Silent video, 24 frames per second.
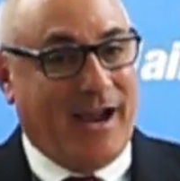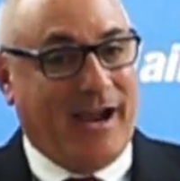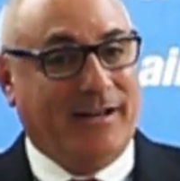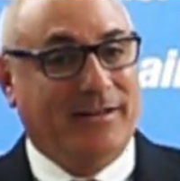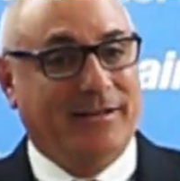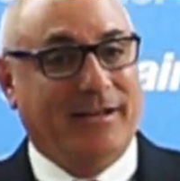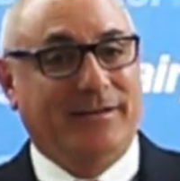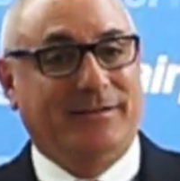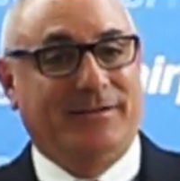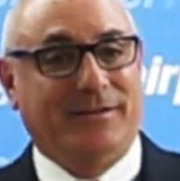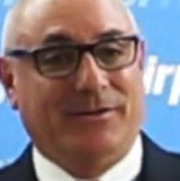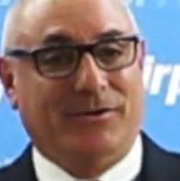I'd
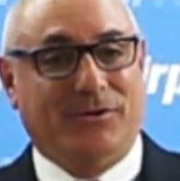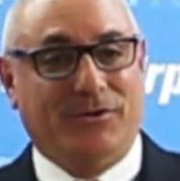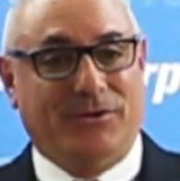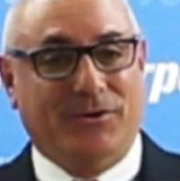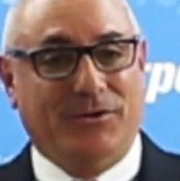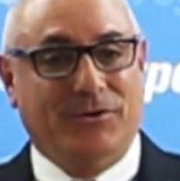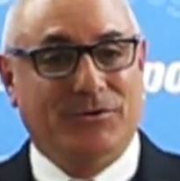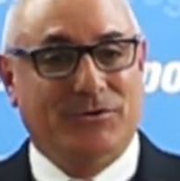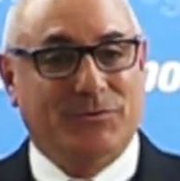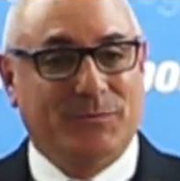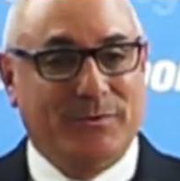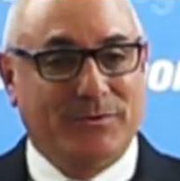like to
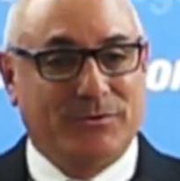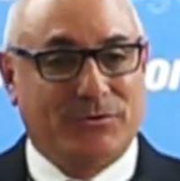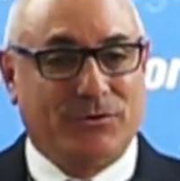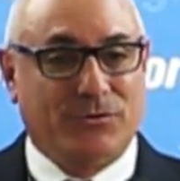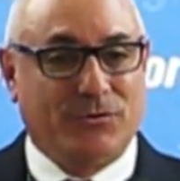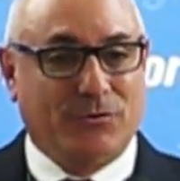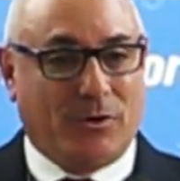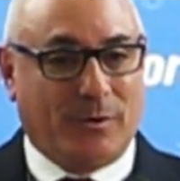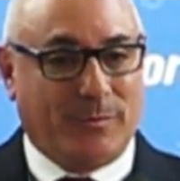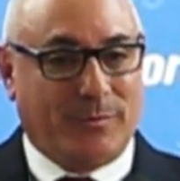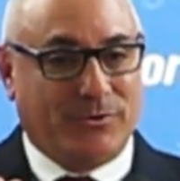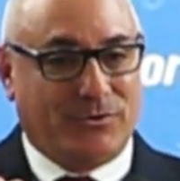introduce Mr.
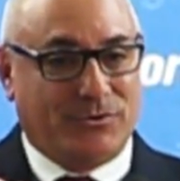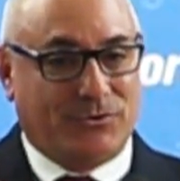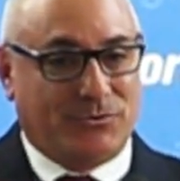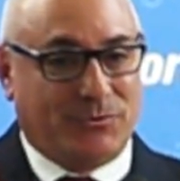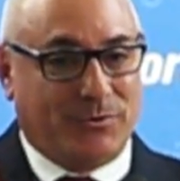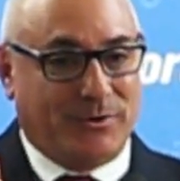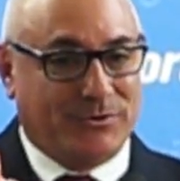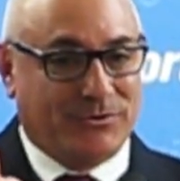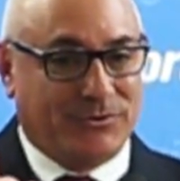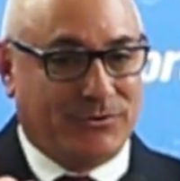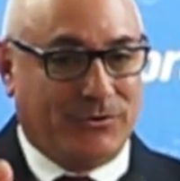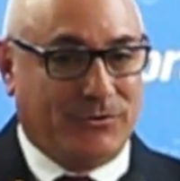Norbert
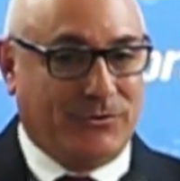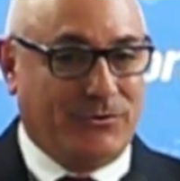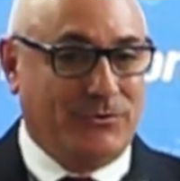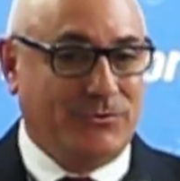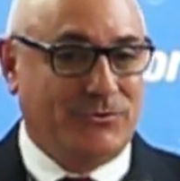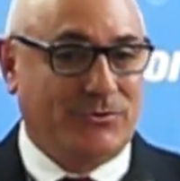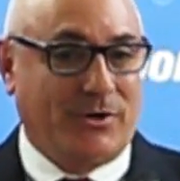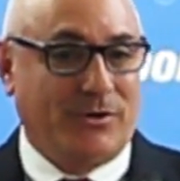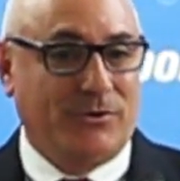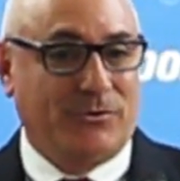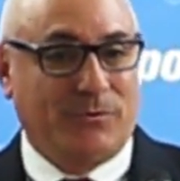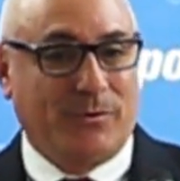Strissel,
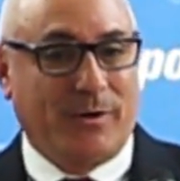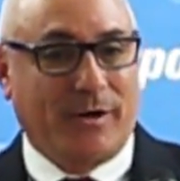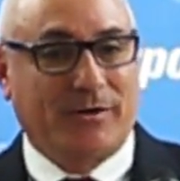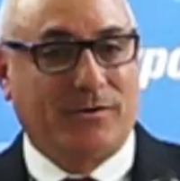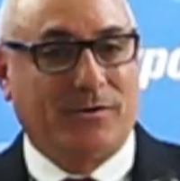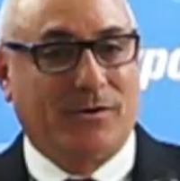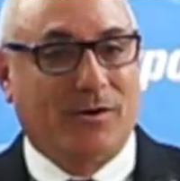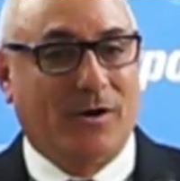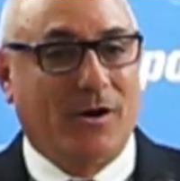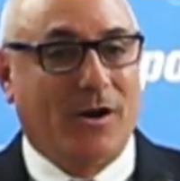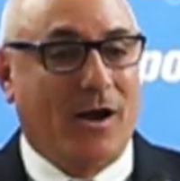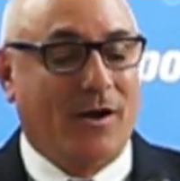who's our
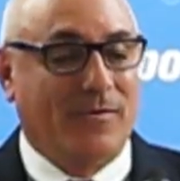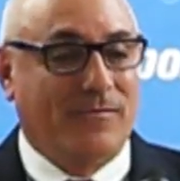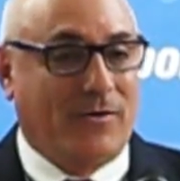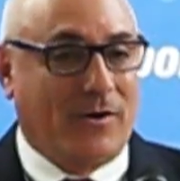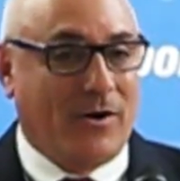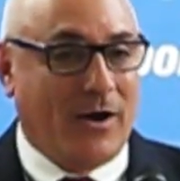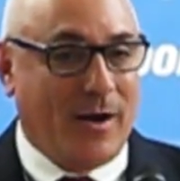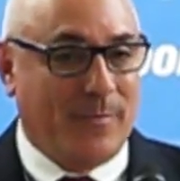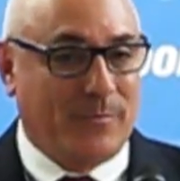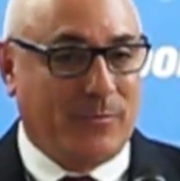Director of our